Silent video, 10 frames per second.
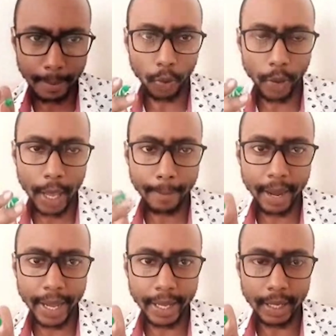
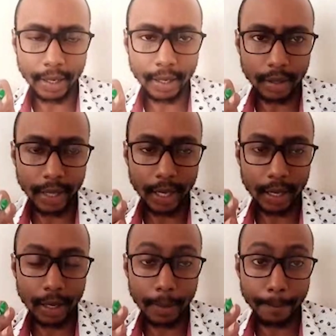whereby
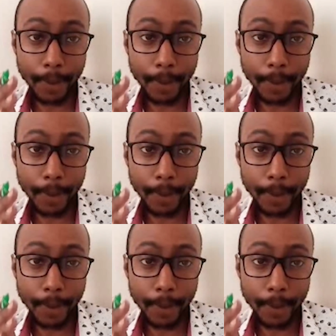the